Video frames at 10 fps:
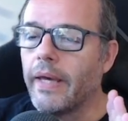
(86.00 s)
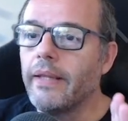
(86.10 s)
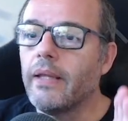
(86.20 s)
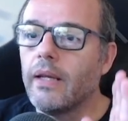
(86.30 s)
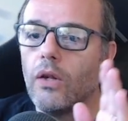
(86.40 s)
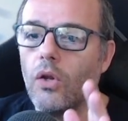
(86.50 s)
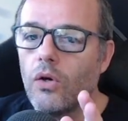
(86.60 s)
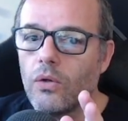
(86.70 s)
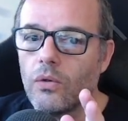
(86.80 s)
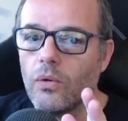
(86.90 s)
entering
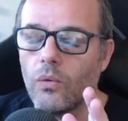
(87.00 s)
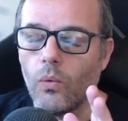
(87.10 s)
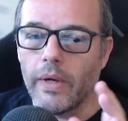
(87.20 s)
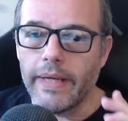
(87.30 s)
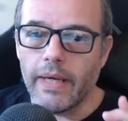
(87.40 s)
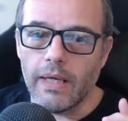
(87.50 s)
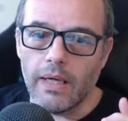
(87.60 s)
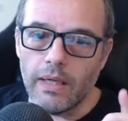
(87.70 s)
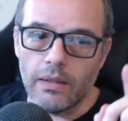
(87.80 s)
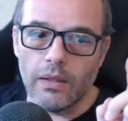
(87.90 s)
long when I
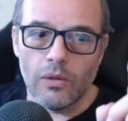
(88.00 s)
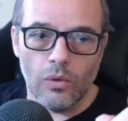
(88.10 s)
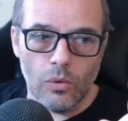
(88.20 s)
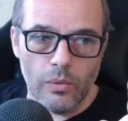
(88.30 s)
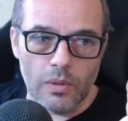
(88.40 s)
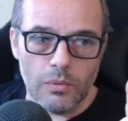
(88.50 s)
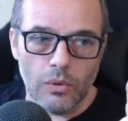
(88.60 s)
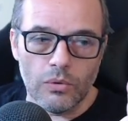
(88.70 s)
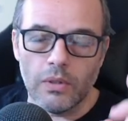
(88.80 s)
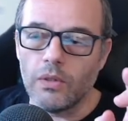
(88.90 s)
enter
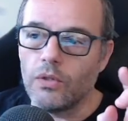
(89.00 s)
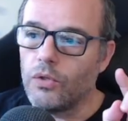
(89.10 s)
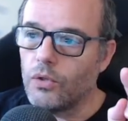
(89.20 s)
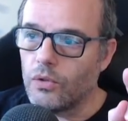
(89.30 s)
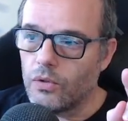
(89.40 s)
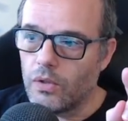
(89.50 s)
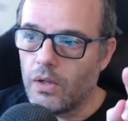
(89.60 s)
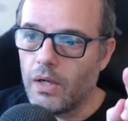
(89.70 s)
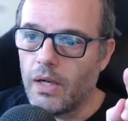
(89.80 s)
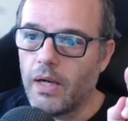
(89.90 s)
overbought, no,
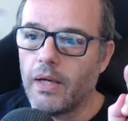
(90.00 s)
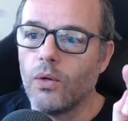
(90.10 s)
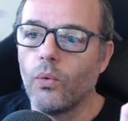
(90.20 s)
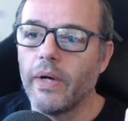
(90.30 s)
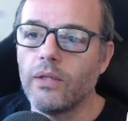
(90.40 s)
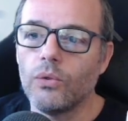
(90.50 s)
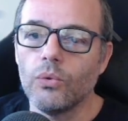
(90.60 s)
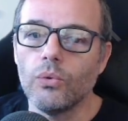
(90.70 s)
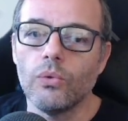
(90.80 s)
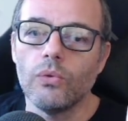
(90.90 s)
I wait
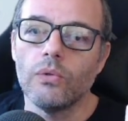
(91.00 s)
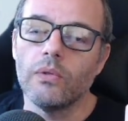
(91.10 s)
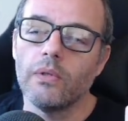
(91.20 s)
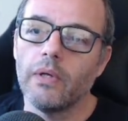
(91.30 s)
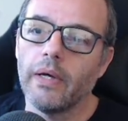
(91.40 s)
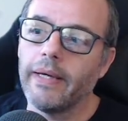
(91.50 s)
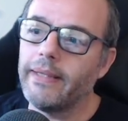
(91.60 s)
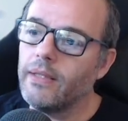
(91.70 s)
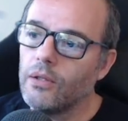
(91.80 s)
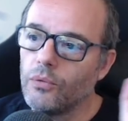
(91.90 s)
to
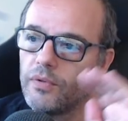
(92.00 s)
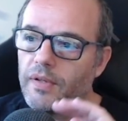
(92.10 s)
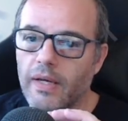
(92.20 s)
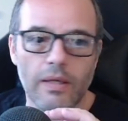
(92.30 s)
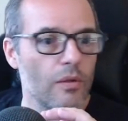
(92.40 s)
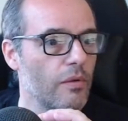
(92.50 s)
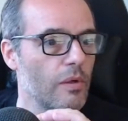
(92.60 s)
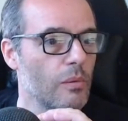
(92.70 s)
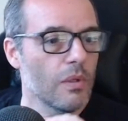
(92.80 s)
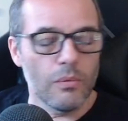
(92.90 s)
getting outside of the
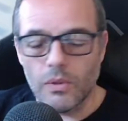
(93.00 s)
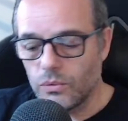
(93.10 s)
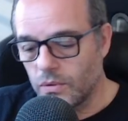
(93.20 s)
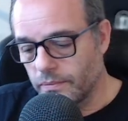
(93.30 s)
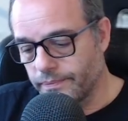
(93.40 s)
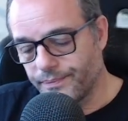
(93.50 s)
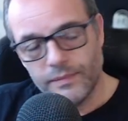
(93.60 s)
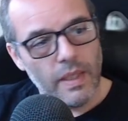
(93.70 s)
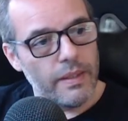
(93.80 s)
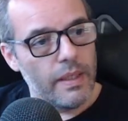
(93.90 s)
overbought
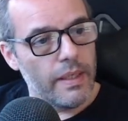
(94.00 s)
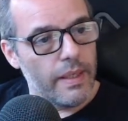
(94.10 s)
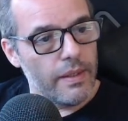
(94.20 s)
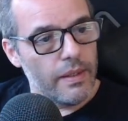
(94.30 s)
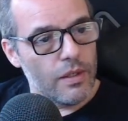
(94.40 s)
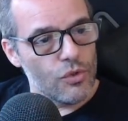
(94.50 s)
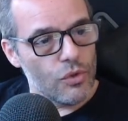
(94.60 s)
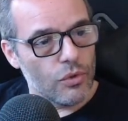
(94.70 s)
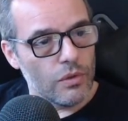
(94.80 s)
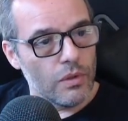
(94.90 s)
and then I enter
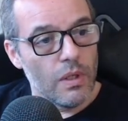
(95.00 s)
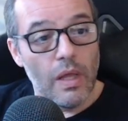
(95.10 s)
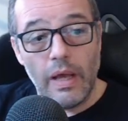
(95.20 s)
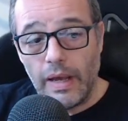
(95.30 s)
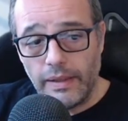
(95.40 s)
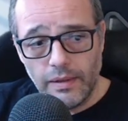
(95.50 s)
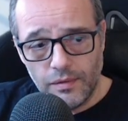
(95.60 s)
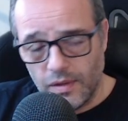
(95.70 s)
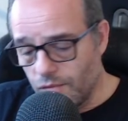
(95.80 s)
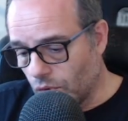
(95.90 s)
short. And the
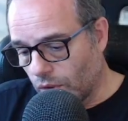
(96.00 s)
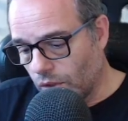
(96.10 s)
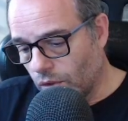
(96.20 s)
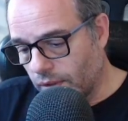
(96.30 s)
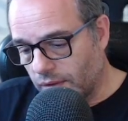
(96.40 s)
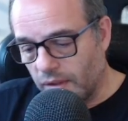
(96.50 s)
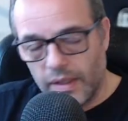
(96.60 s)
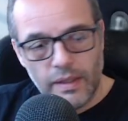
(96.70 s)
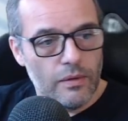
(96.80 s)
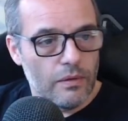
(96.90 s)
same for the other
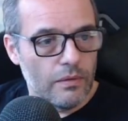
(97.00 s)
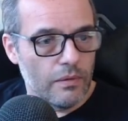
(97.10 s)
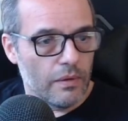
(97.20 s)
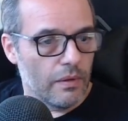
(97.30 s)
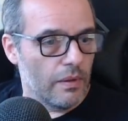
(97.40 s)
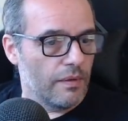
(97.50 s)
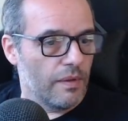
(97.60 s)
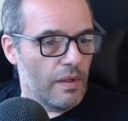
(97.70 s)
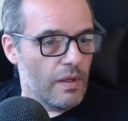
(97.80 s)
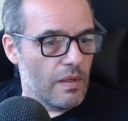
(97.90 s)
side, no? Let's
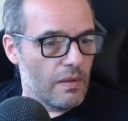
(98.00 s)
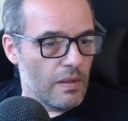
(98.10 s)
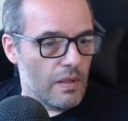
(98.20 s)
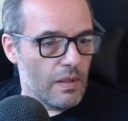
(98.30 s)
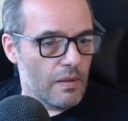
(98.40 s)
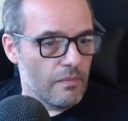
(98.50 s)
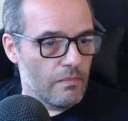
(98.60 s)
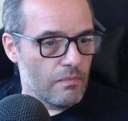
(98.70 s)
say here.